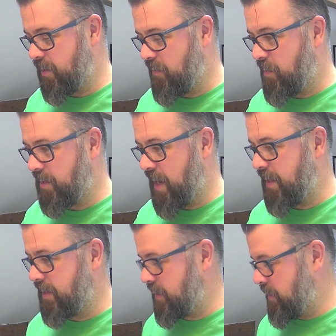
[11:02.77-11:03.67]
So if we press
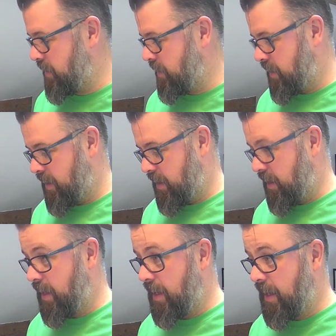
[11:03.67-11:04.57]
S,
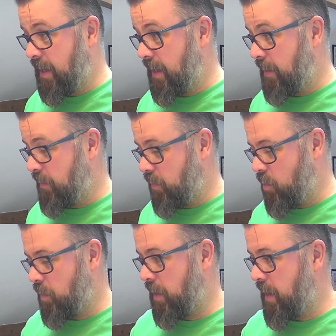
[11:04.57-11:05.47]

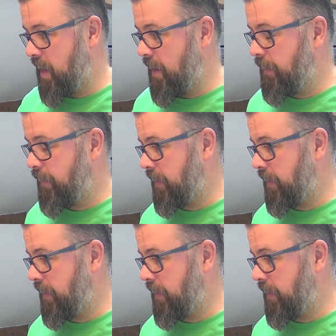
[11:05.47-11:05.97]
one player.